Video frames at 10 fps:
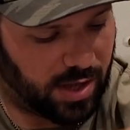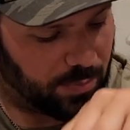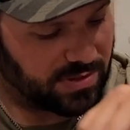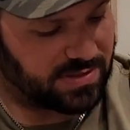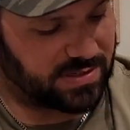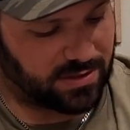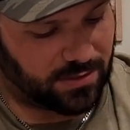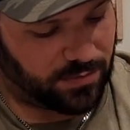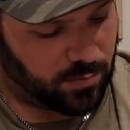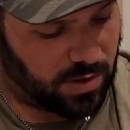up until
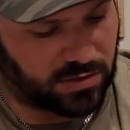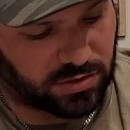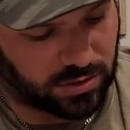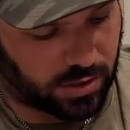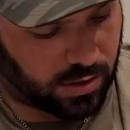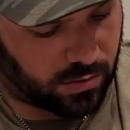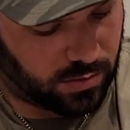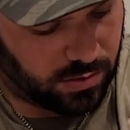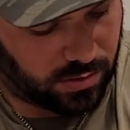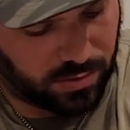a few months ago
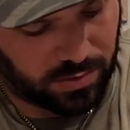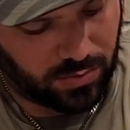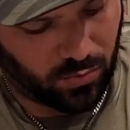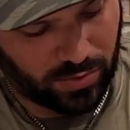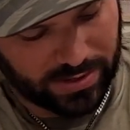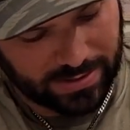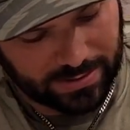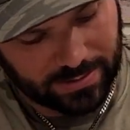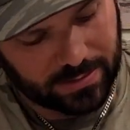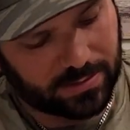when